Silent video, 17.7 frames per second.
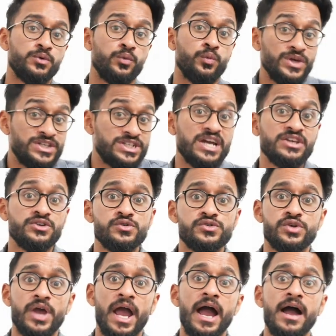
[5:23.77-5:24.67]
which I
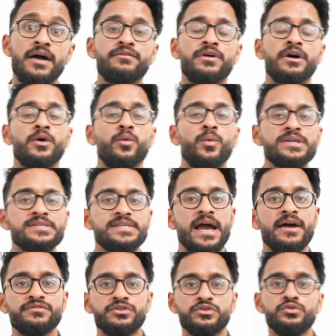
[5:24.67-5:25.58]
used to have on a Wednesday
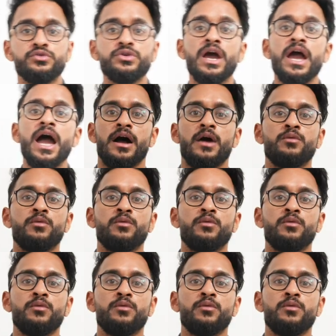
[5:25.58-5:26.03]
afternoon,